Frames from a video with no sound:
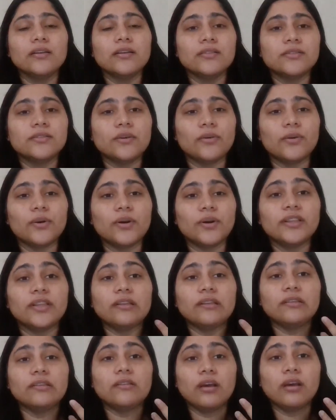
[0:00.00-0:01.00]
So
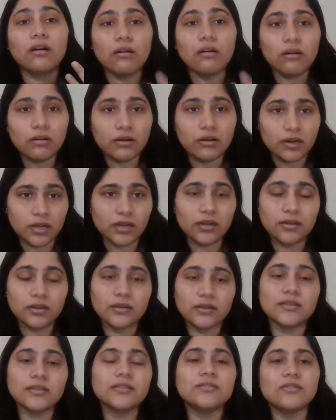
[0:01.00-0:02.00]
the third
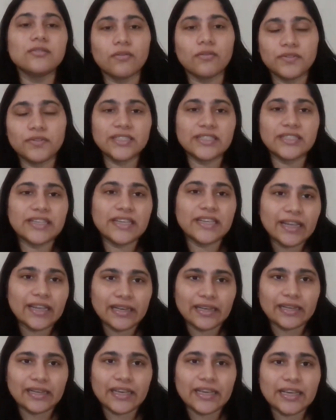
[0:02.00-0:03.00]
soft
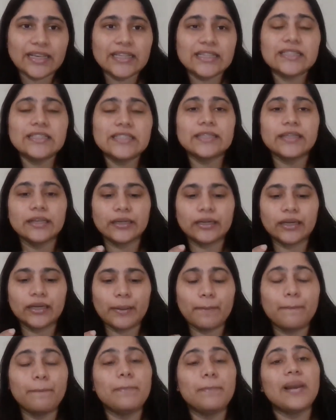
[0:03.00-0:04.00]
skill is
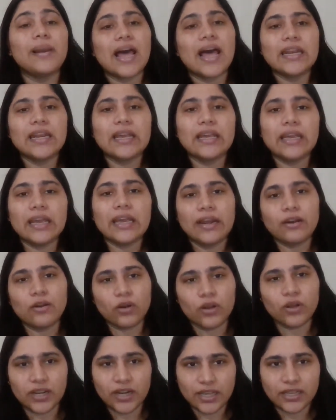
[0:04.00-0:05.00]
planning and
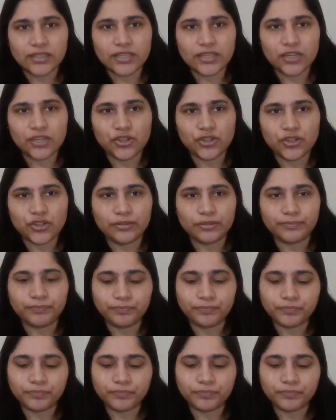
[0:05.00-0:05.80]
organization.